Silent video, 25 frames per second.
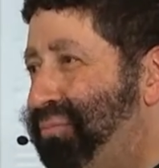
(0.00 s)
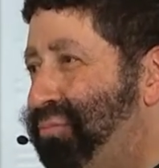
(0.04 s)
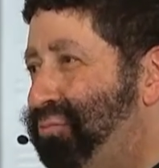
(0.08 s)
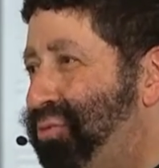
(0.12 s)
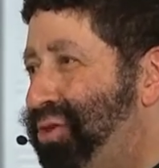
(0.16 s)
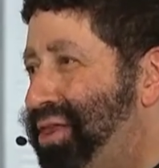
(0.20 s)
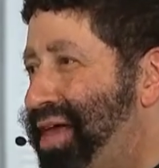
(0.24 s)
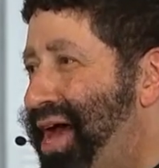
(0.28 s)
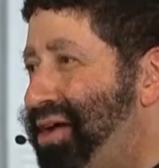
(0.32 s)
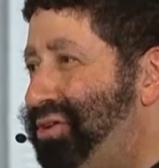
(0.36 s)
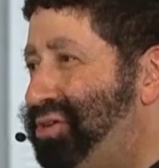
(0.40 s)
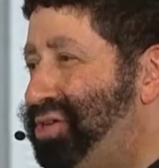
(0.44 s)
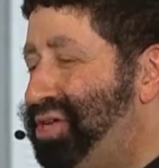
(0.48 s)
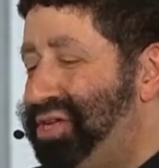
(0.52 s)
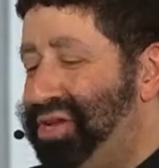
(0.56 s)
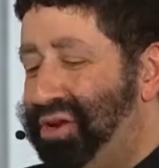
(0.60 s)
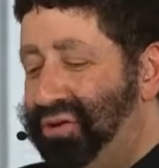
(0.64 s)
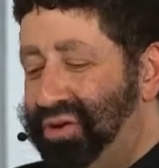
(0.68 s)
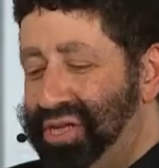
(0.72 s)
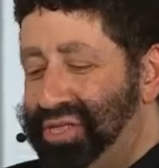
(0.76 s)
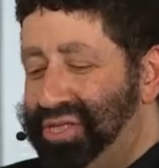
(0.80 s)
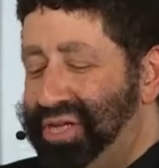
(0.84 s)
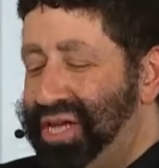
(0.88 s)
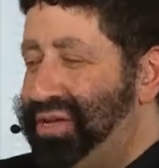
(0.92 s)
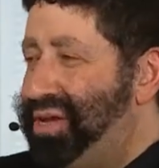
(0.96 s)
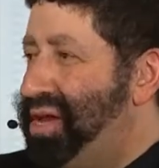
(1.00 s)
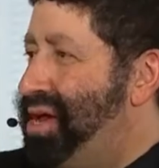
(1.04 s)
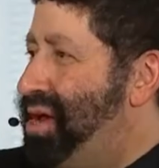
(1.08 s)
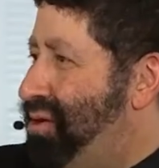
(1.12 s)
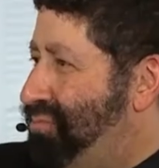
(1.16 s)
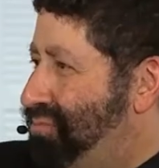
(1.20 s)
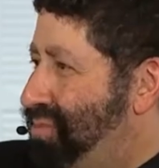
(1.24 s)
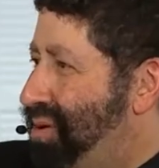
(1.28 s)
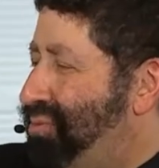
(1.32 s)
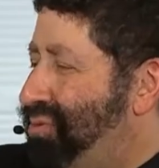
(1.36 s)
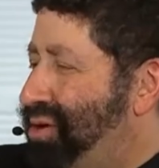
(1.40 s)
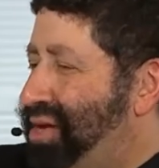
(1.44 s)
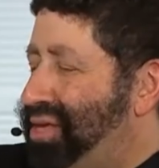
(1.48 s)
Without you, it said.
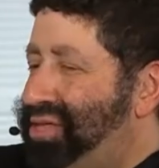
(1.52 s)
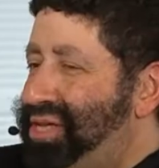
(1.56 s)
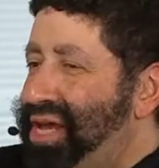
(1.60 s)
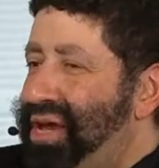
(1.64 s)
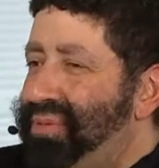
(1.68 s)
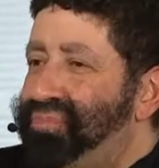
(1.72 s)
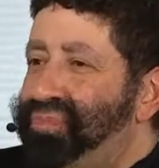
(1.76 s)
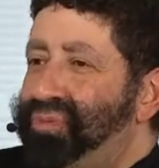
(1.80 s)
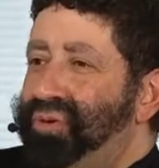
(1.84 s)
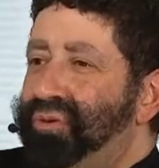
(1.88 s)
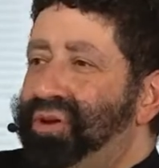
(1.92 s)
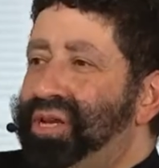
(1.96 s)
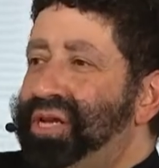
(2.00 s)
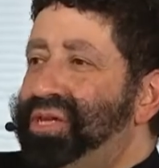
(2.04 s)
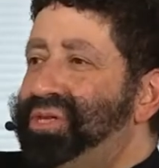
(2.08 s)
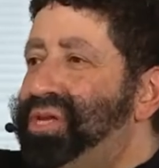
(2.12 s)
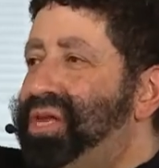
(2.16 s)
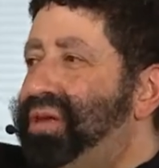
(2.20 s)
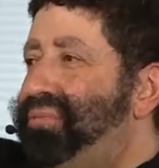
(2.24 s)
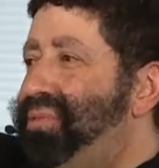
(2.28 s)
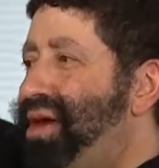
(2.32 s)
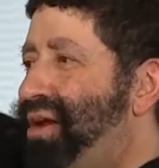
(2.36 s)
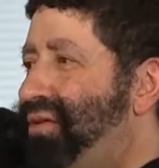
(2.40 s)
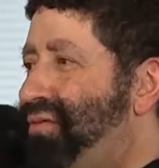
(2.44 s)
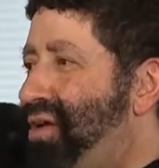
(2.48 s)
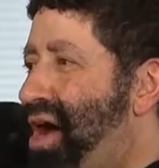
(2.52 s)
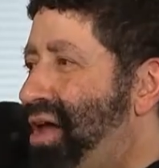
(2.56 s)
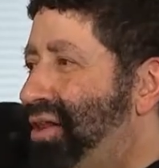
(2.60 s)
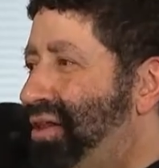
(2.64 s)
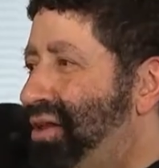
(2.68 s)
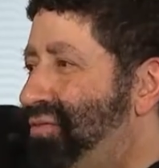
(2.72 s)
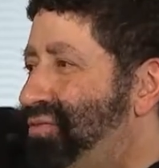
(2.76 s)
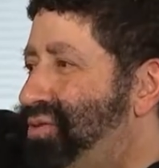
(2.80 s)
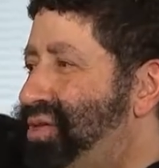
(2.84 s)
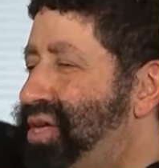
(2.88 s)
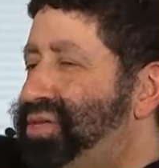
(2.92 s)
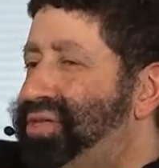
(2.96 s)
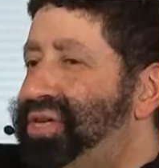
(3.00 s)
Remember what it said when he's on the Mount of
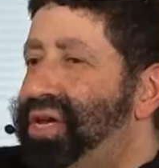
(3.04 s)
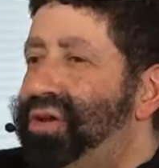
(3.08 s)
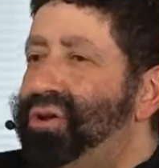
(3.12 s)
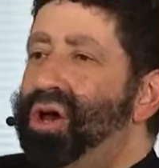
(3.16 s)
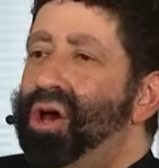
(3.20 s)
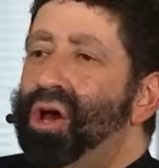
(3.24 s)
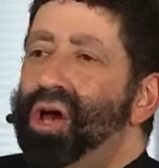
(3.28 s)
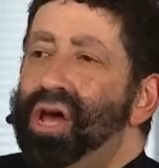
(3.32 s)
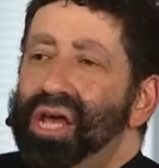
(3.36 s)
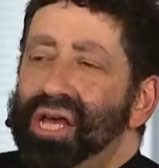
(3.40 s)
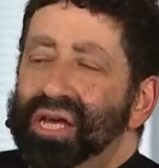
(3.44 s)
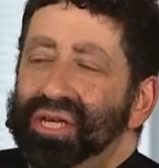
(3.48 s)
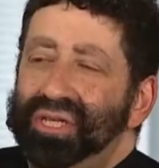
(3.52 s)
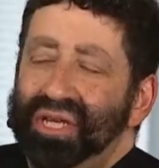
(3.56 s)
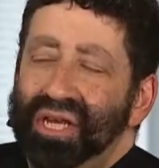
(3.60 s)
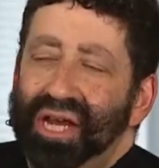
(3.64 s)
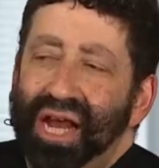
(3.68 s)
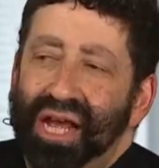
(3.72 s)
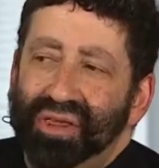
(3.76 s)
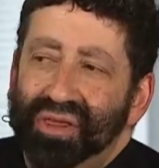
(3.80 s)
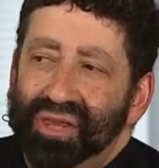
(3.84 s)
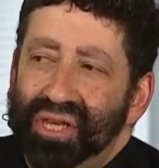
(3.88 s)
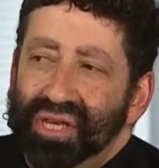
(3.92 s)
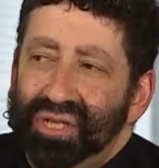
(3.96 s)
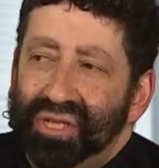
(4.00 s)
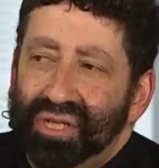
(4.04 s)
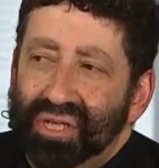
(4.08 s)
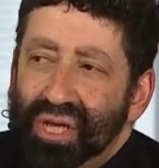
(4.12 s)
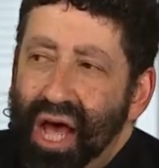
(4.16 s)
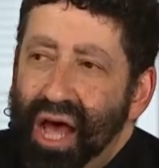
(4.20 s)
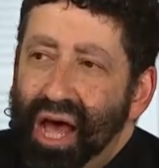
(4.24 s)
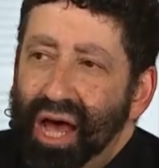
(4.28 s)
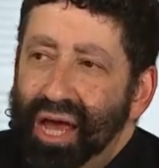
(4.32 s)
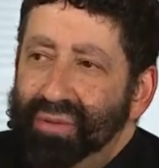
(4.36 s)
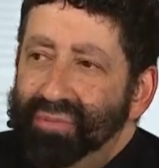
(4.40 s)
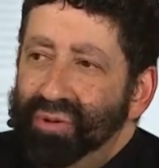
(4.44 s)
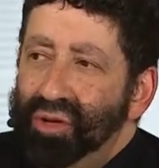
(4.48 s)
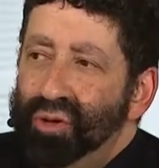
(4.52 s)
Olives. They said, "Is it at this
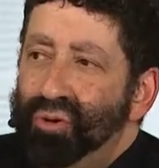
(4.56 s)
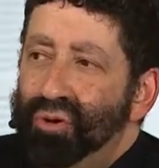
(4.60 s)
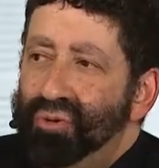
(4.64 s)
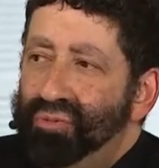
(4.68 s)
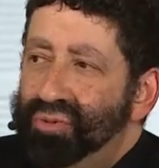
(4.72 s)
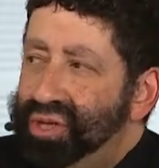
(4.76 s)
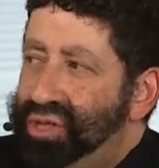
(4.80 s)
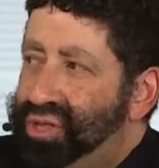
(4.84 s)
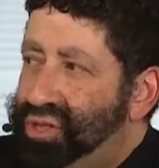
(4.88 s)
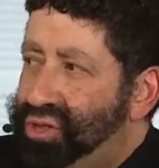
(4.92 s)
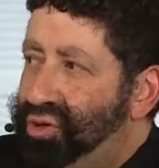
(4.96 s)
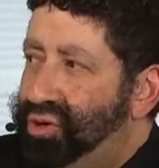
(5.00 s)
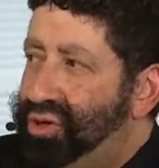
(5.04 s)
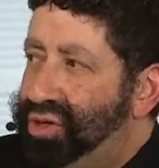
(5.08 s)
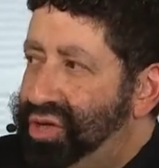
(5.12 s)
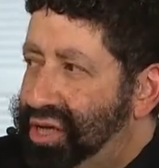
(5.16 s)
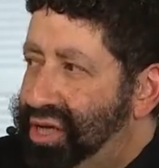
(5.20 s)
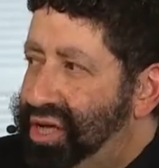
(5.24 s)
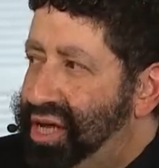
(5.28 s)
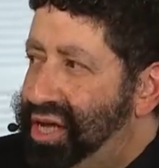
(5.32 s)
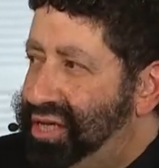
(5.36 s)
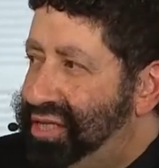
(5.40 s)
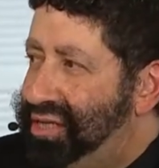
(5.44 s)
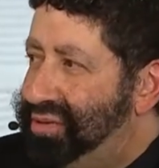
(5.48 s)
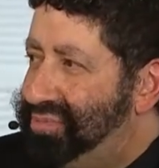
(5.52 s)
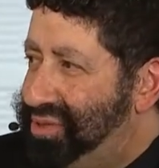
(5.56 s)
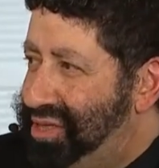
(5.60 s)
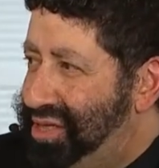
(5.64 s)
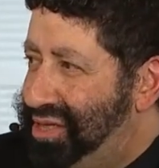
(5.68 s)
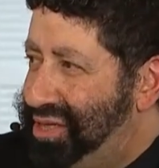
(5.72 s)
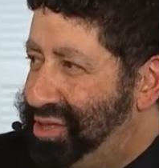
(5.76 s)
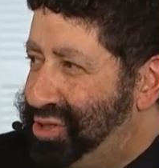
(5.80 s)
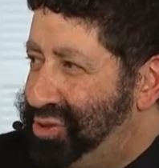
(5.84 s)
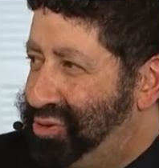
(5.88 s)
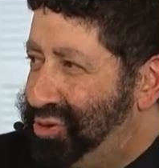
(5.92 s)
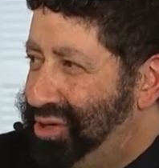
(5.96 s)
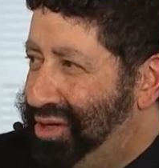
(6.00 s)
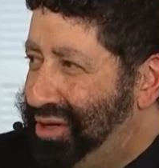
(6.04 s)
time you will restore the kingdom to
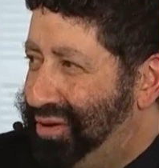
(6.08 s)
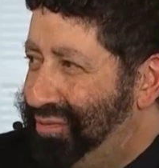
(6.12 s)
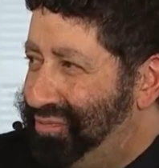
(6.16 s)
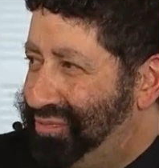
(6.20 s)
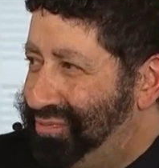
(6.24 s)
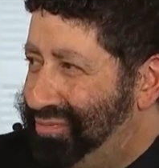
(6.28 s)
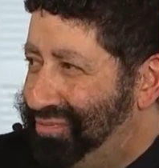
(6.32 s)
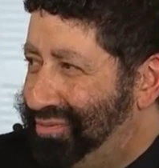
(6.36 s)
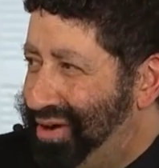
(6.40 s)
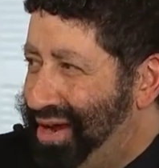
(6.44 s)
Israel?"